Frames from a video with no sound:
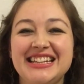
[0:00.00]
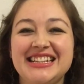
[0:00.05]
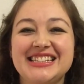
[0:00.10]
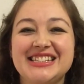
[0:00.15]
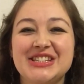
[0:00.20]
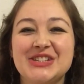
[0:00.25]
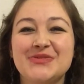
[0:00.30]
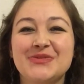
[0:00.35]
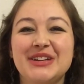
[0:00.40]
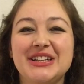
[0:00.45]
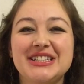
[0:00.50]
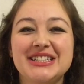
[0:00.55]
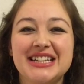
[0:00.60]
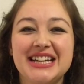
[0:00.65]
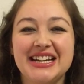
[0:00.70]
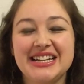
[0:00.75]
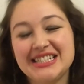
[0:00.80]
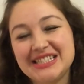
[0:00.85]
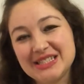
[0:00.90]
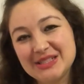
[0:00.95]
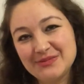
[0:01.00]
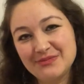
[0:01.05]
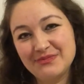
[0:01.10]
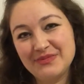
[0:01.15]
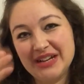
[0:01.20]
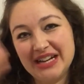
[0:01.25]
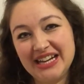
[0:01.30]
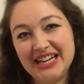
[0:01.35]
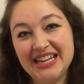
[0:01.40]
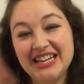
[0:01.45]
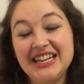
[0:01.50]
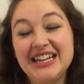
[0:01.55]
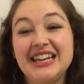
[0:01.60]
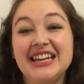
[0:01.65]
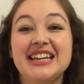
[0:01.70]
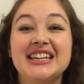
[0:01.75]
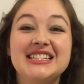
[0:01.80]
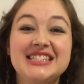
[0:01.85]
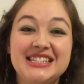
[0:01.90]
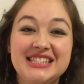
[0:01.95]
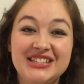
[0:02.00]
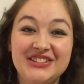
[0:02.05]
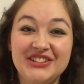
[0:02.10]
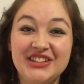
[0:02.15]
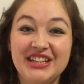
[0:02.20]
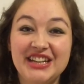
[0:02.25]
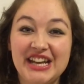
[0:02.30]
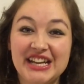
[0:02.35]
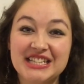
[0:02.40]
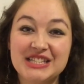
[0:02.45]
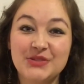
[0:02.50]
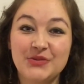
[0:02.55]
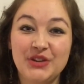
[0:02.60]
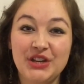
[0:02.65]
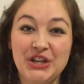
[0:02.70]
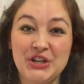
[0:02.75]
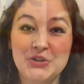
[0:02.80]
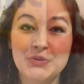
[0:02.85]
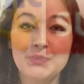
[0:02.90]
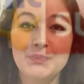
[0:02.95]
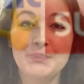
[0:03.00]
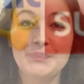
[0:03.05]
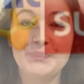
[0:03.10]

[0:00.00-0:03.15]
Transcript: Thanks so much guys. Bye and see you in the next video.